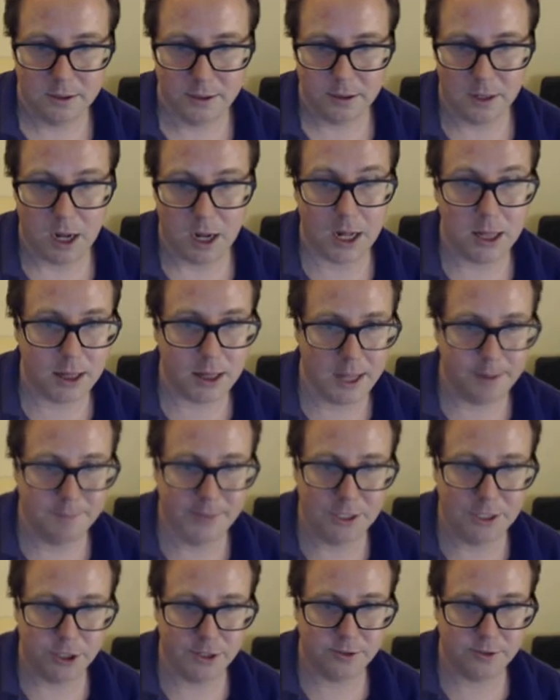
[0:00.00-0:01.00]
Uh, let
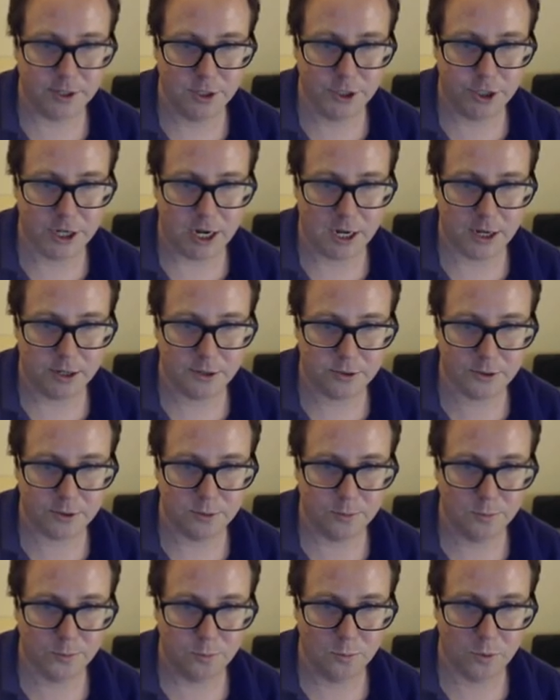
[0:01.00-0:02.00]
me just
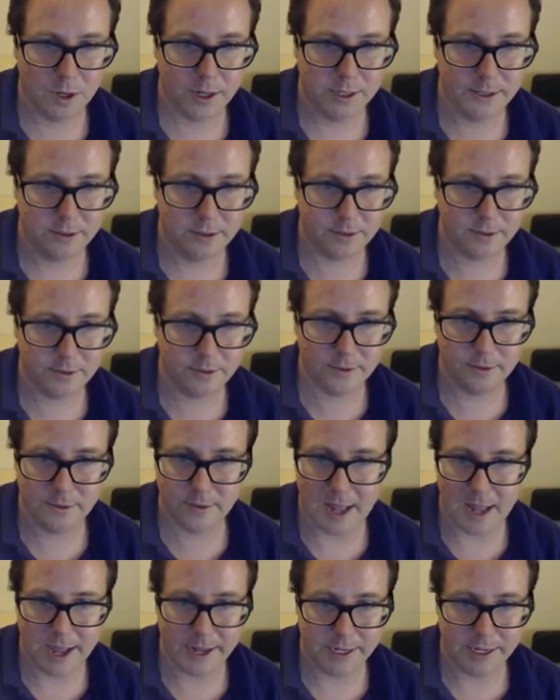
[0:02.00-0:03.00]
adjust one
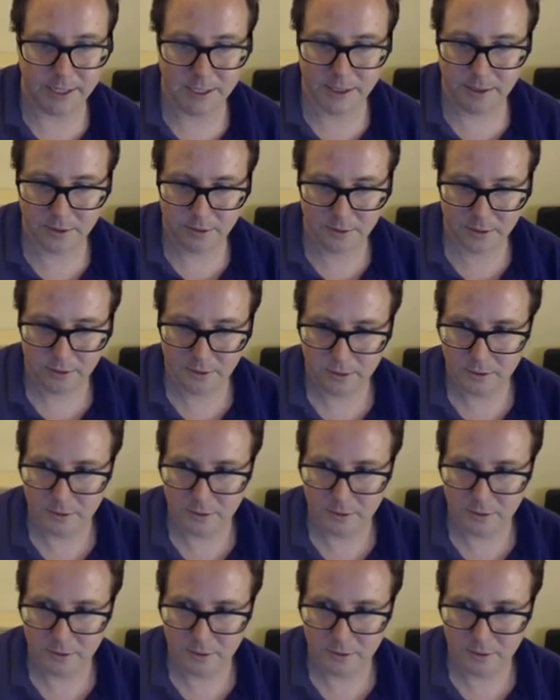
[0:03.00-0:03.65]
setting.